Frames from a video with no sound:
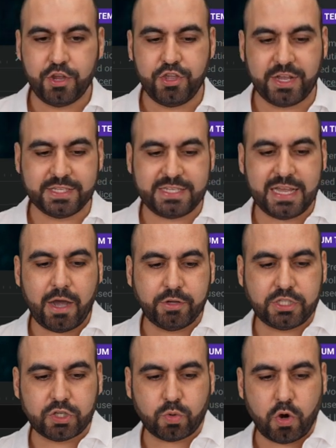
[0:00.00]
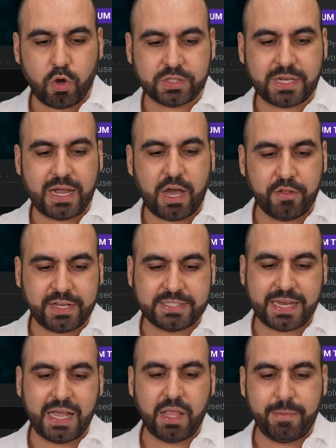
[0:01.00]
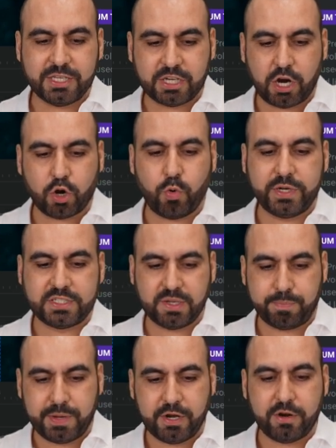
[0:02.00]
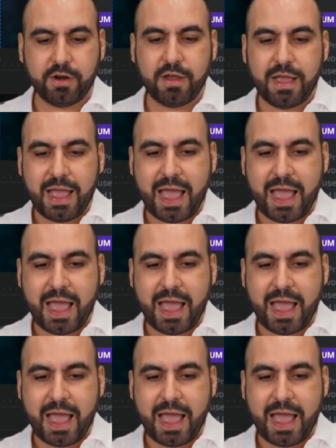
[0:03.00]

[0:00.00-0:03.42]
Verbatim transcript: you can see how it scrolls and how these elements are going to appear